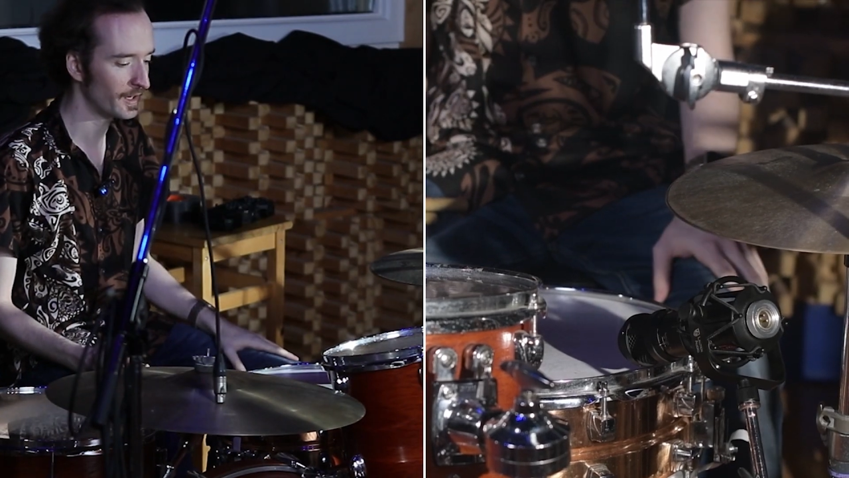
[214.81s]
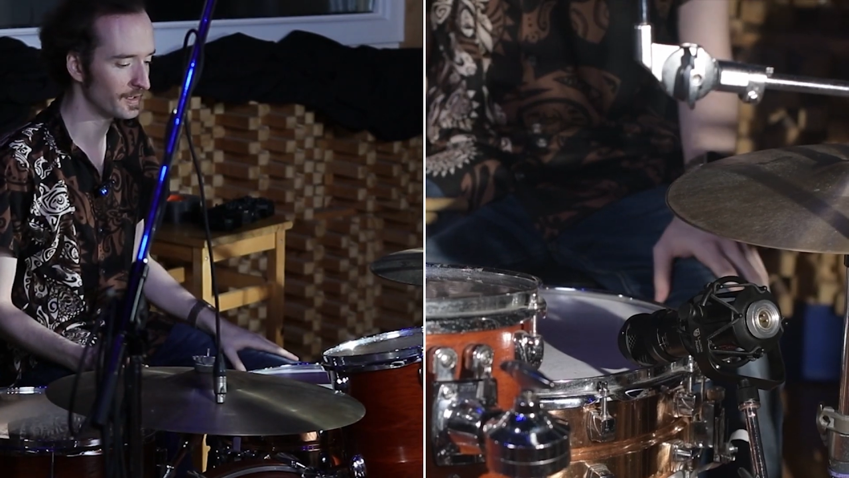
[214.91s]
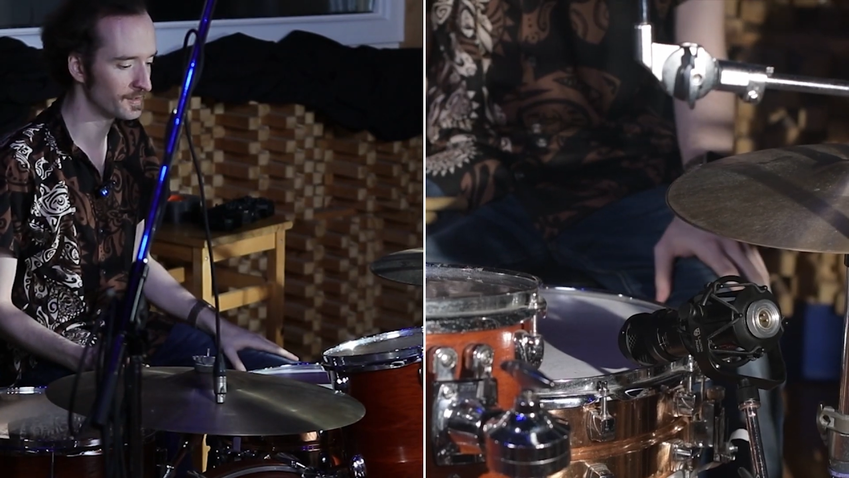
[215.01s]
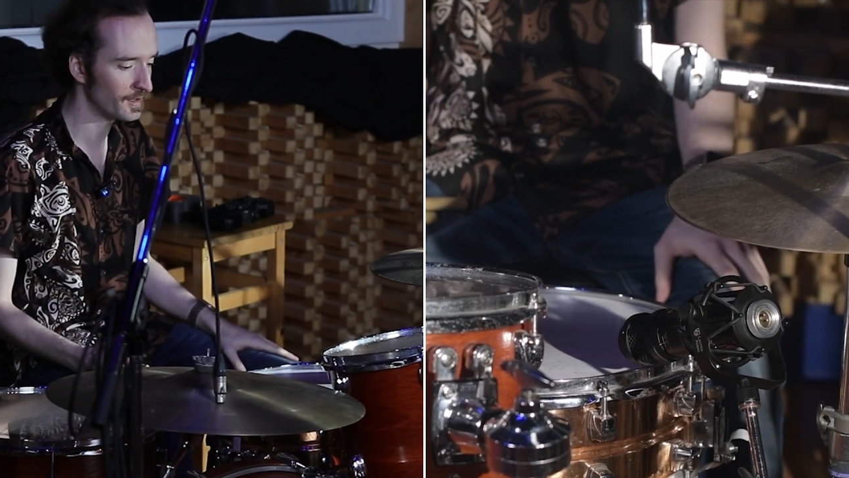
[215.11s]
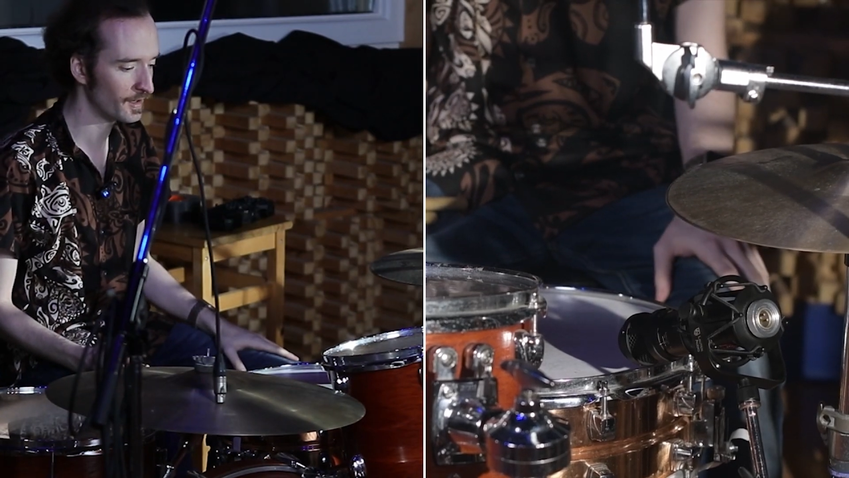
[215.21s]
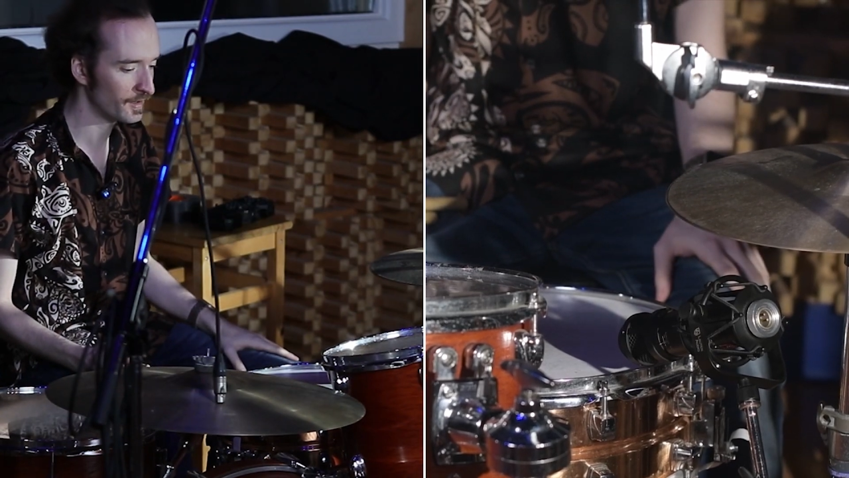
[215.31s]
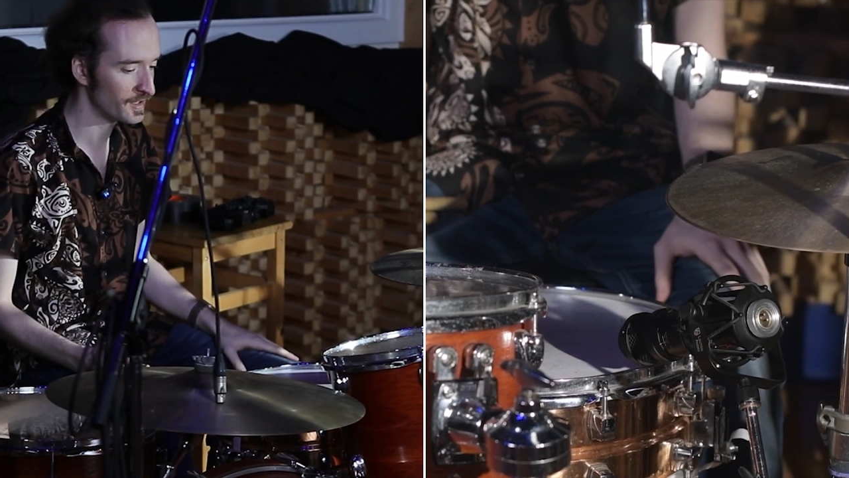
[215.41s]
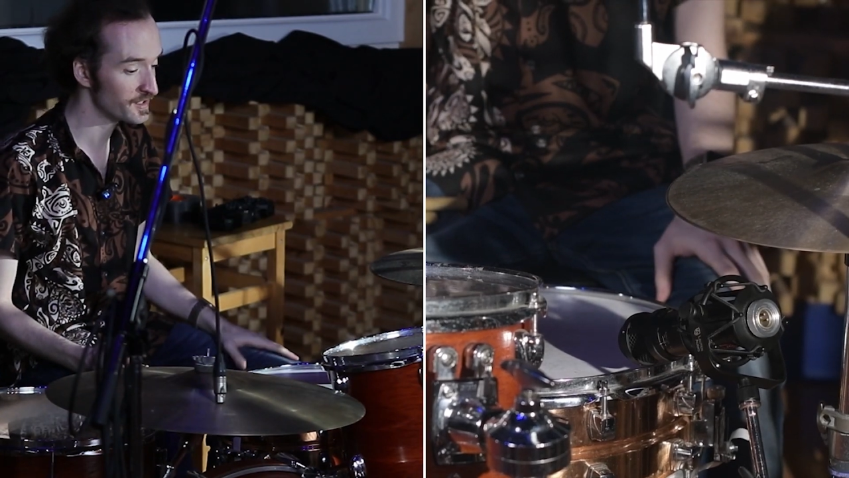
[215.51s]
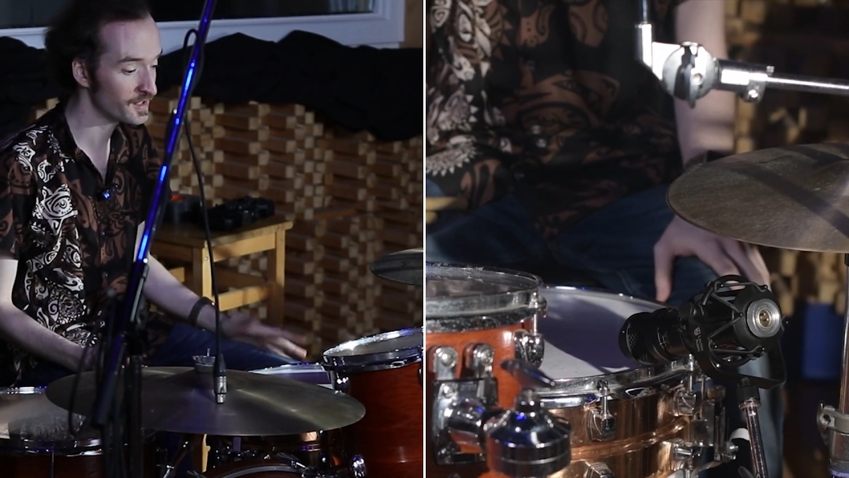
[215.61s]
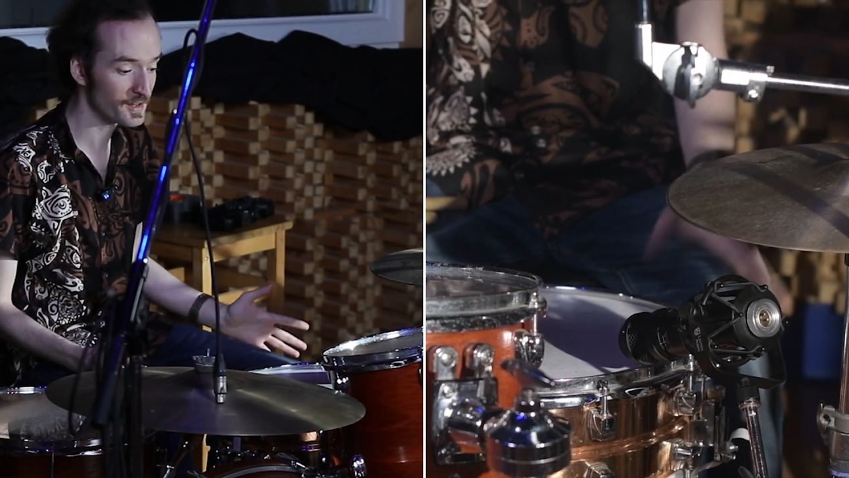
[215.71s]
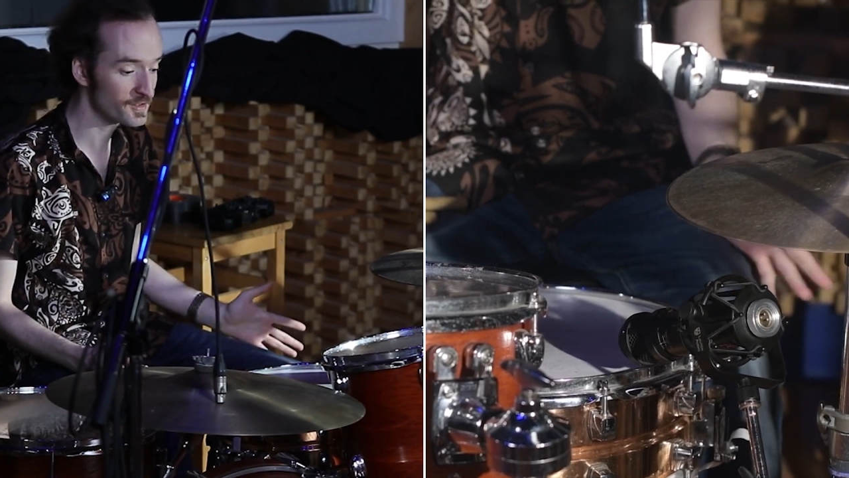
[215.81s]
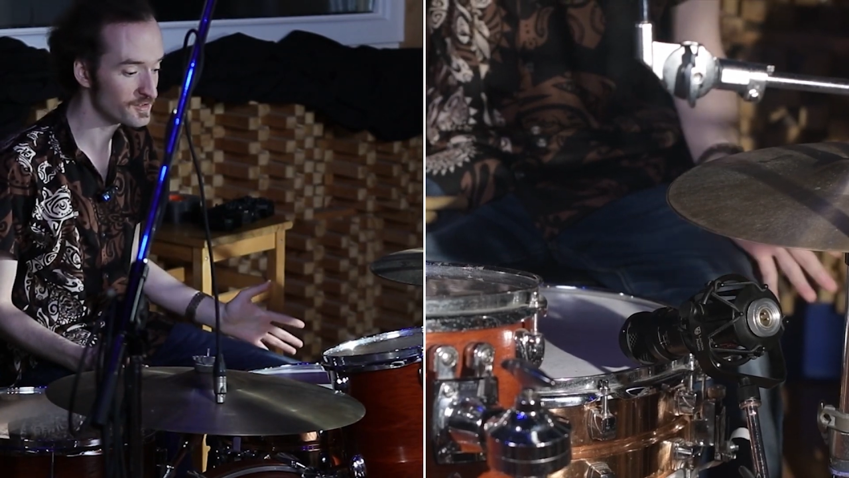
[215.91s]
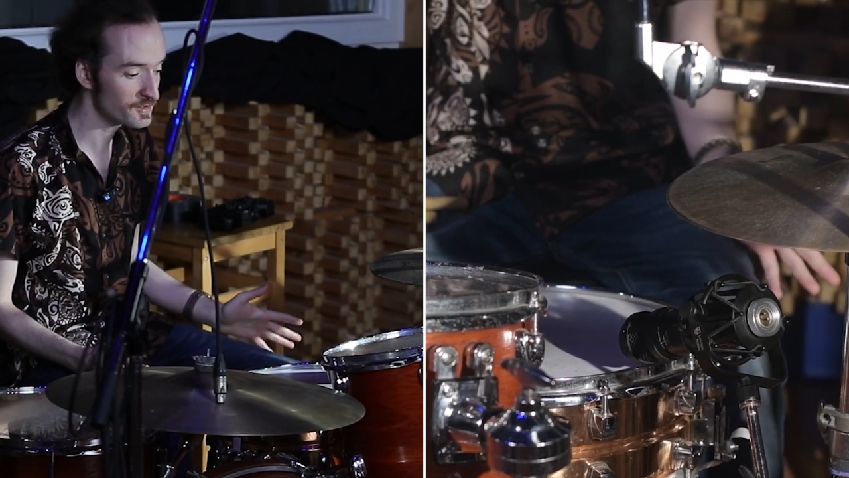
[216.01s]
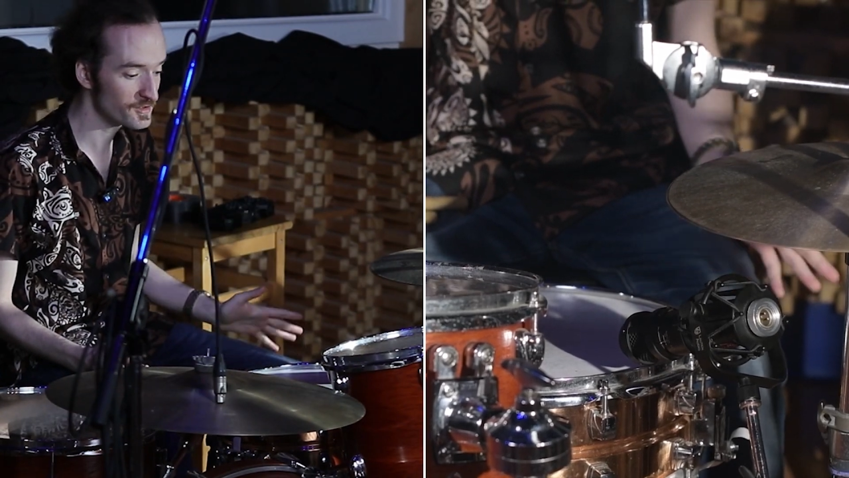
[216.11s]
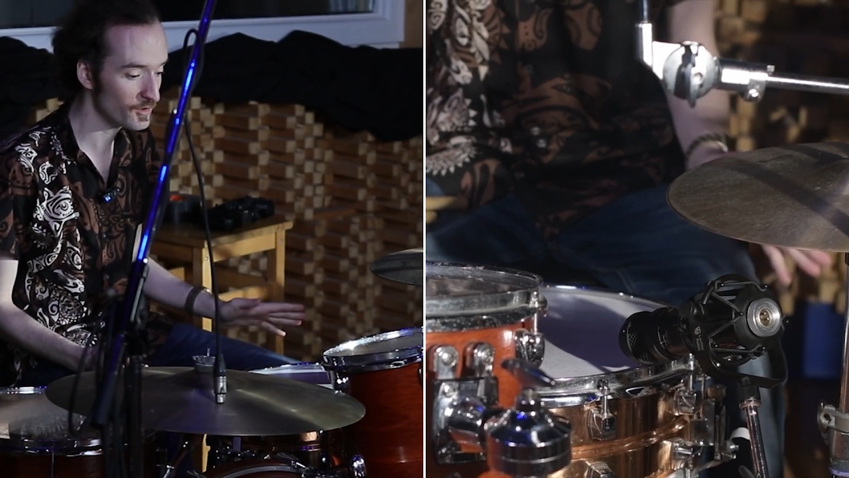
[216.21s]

and uh, it's a condenser,